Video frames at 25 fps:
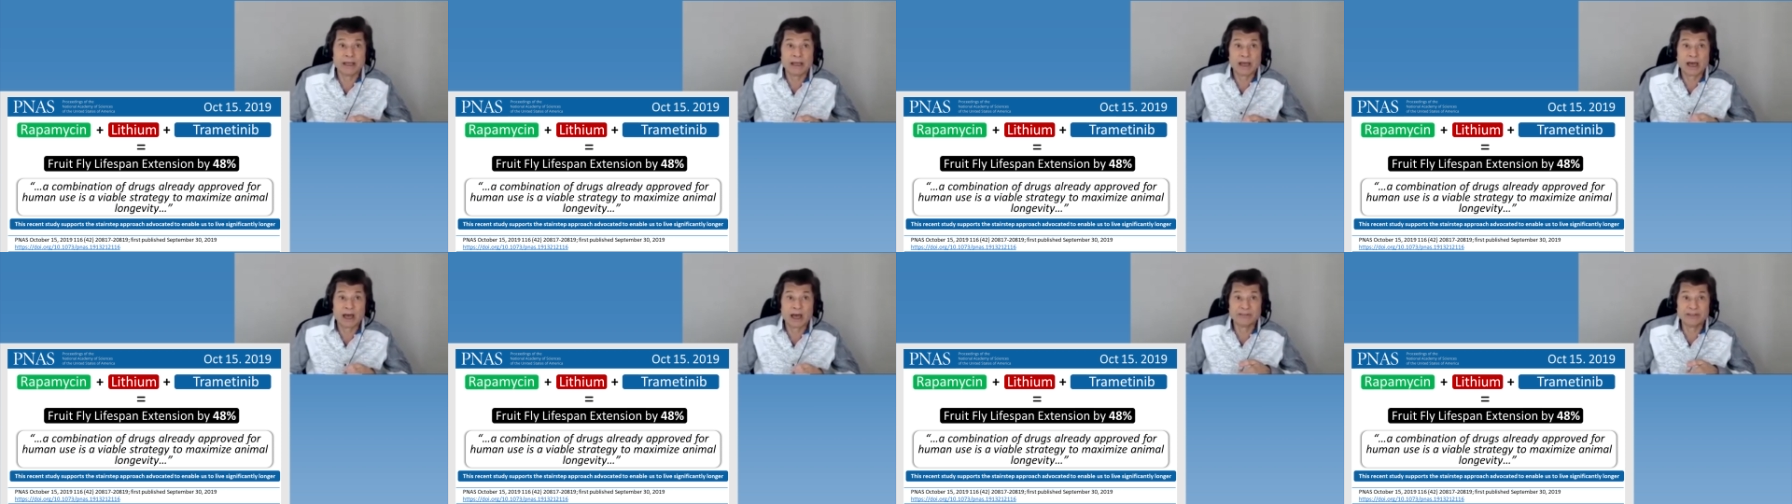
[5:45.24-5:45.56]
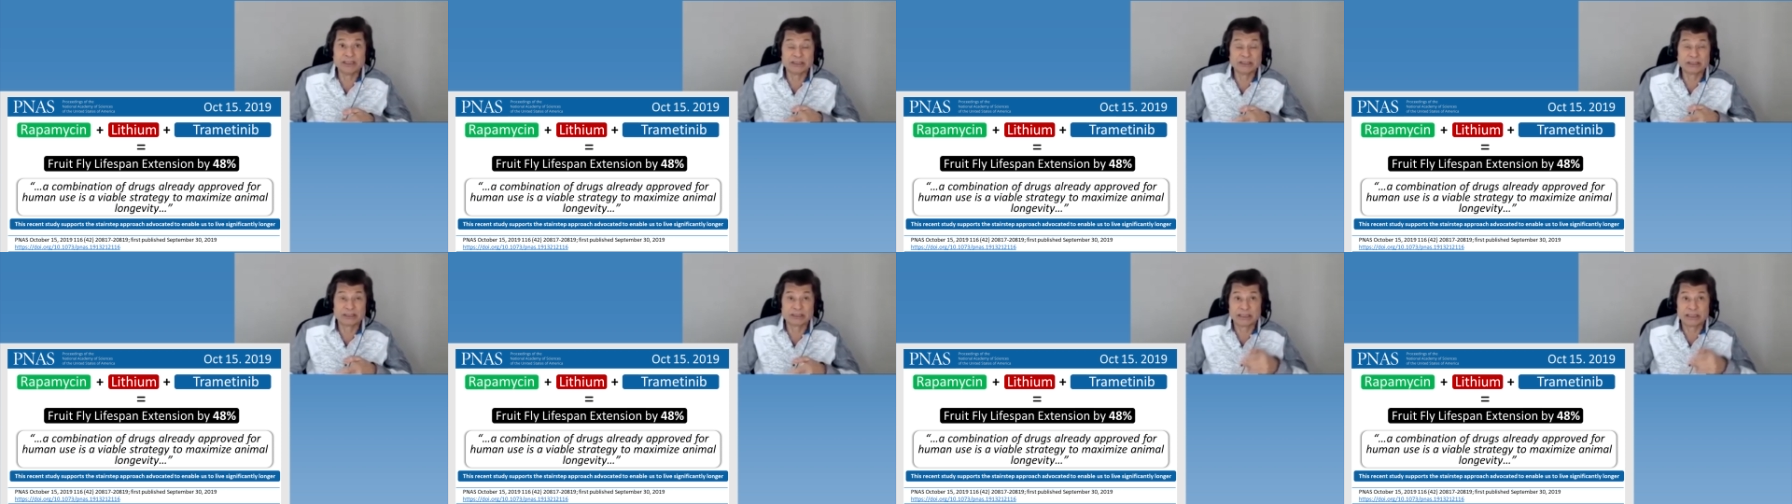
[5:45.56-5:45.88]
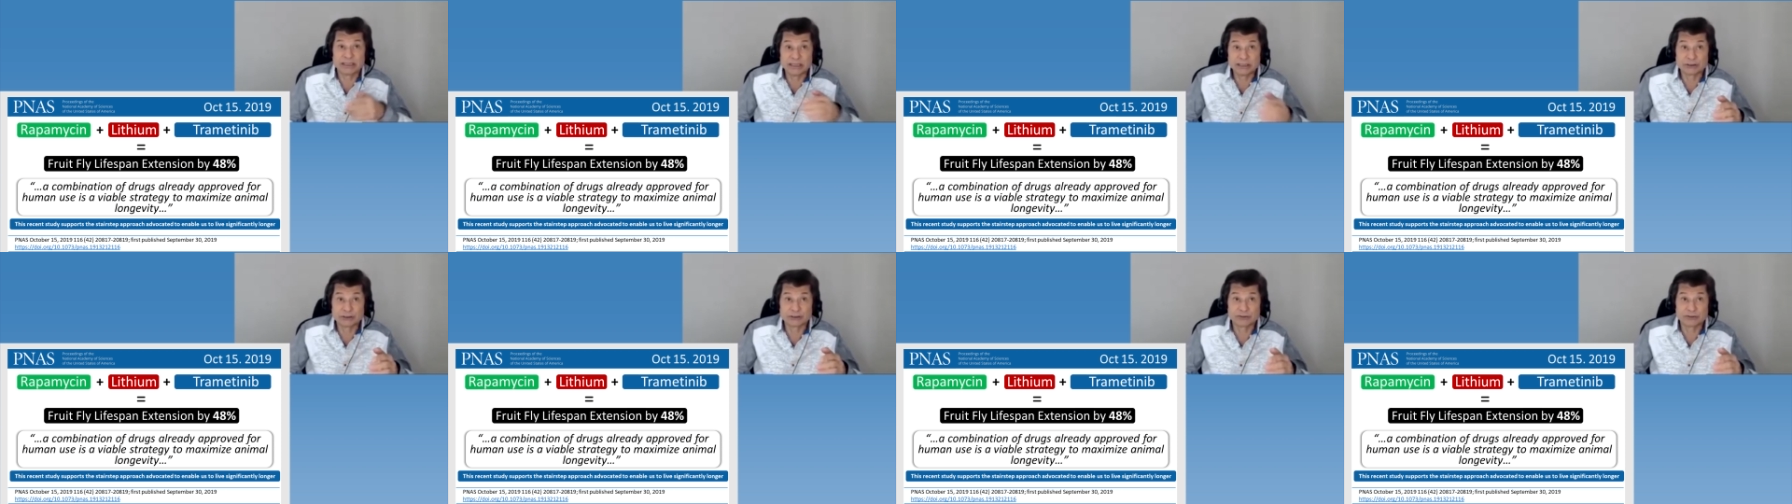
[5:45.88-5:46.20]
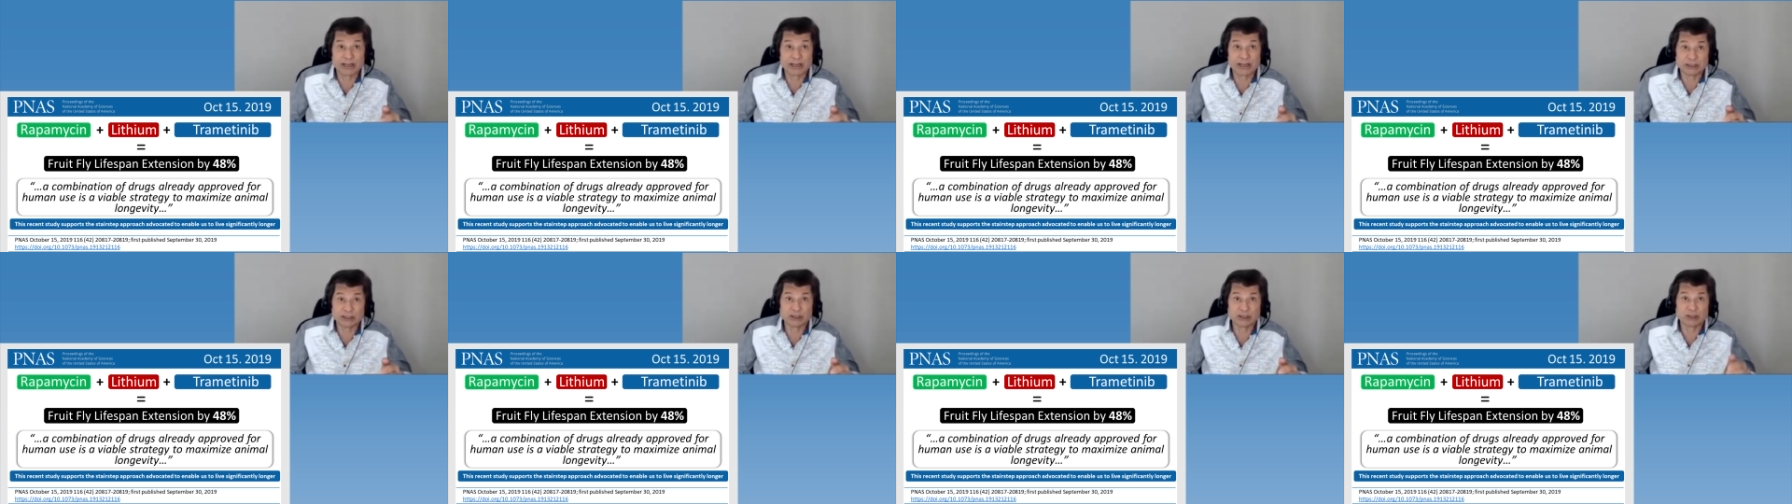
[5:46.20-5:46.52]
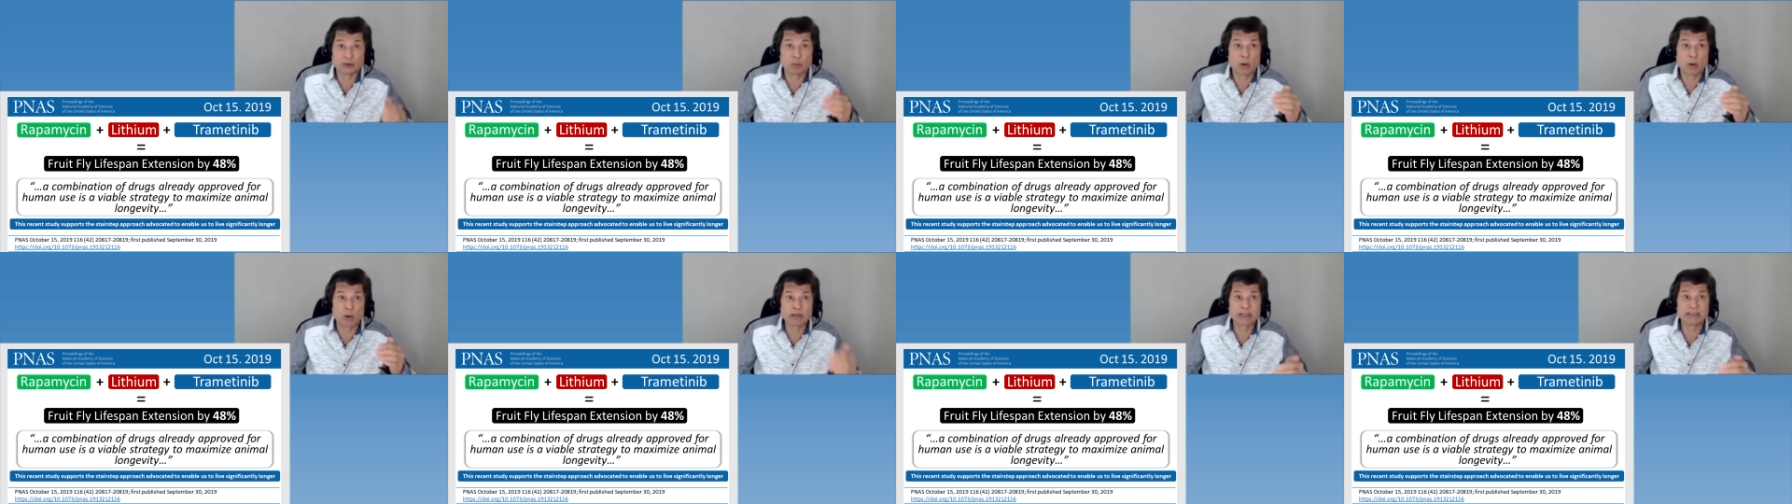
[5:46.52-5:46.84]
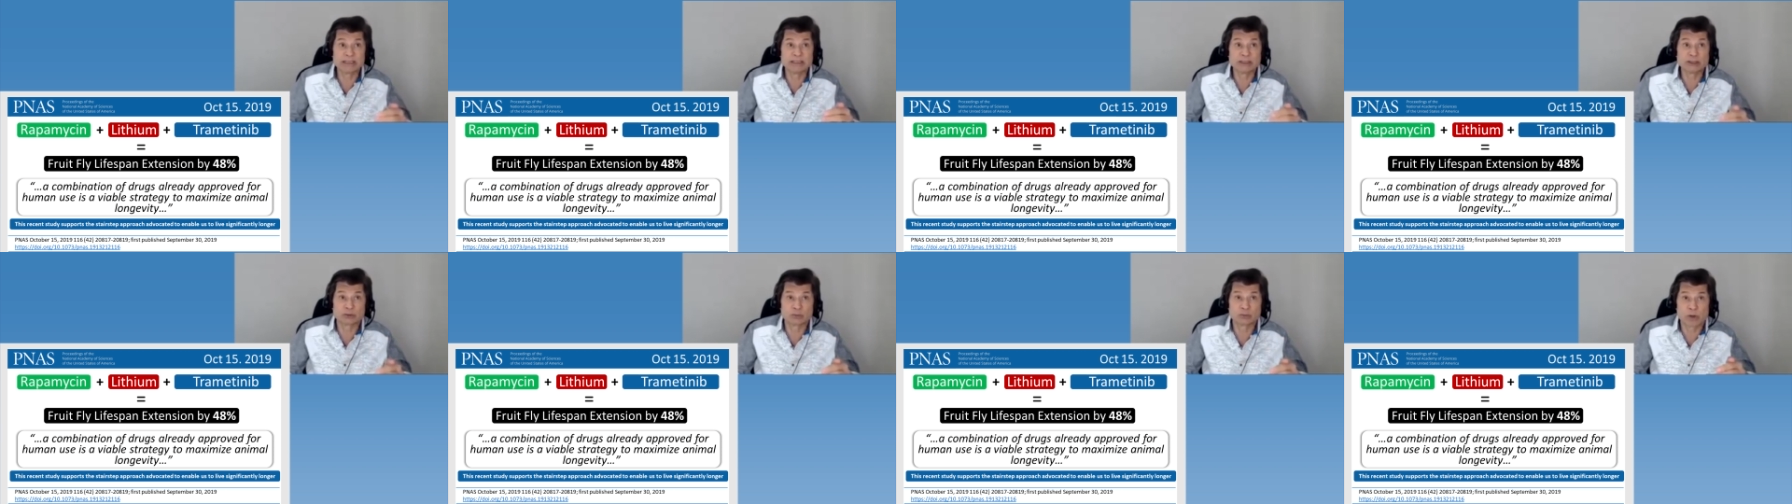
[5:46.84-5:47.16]
of these interventions, one of
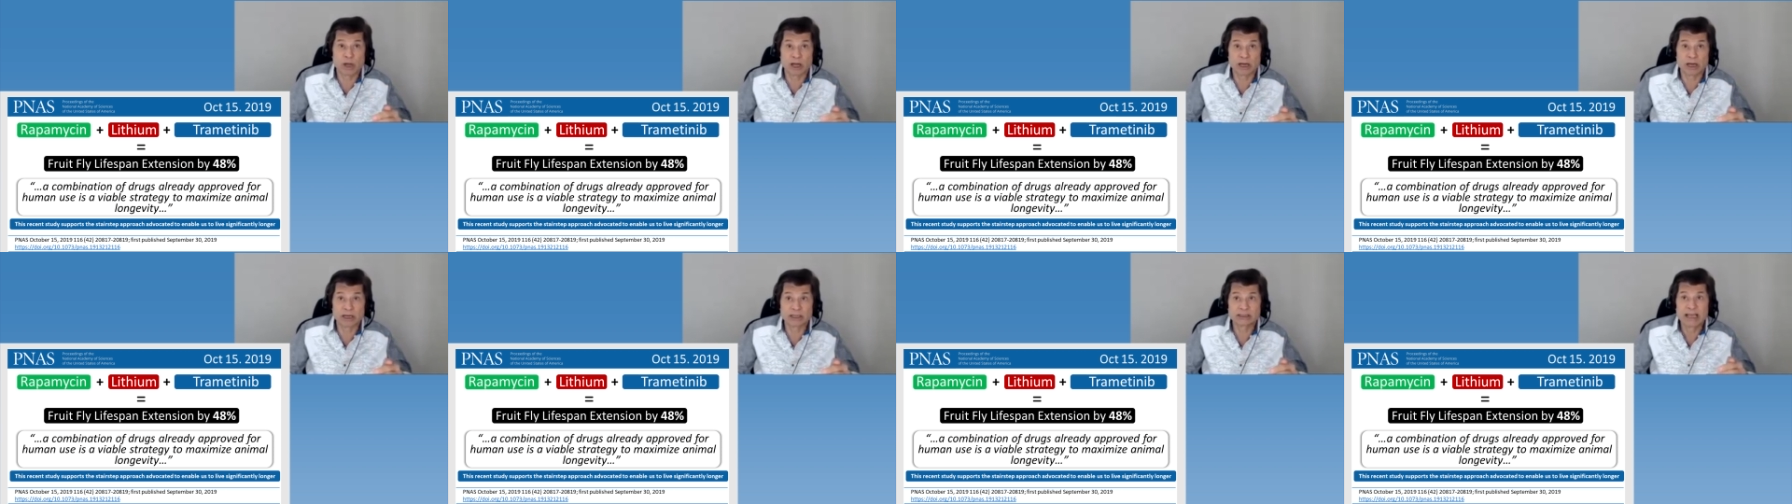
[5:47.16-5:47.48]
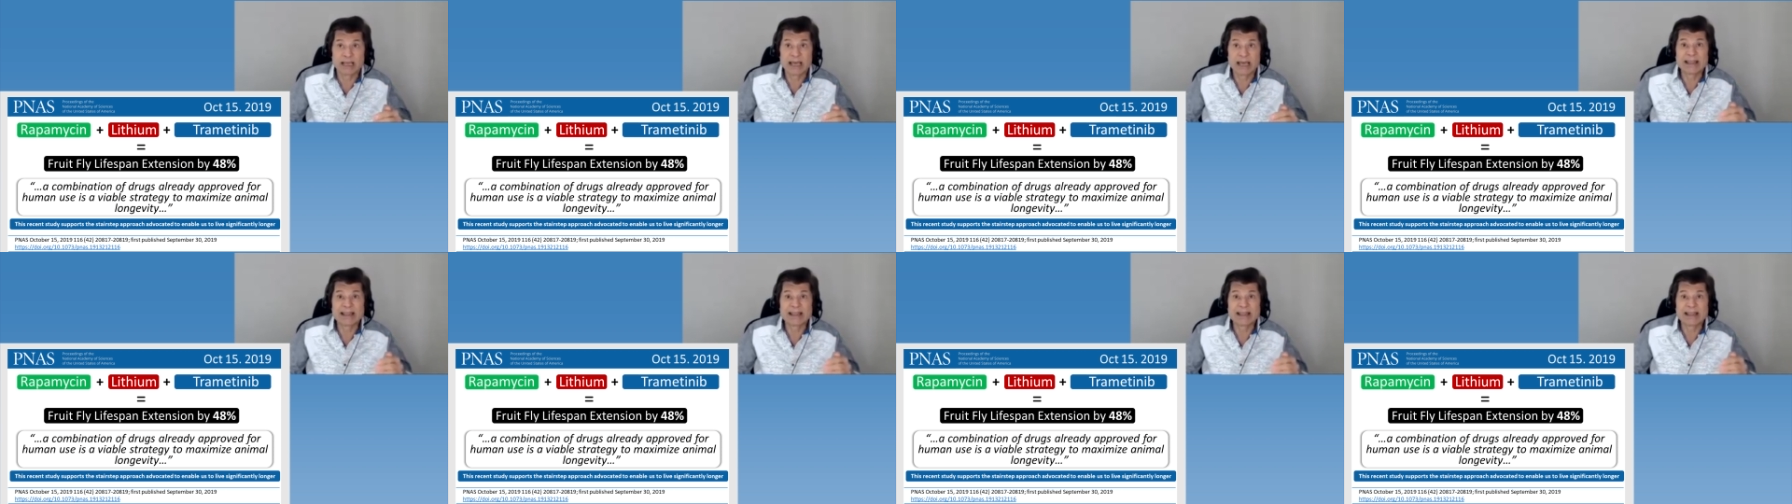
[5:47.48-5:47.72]
these drugs,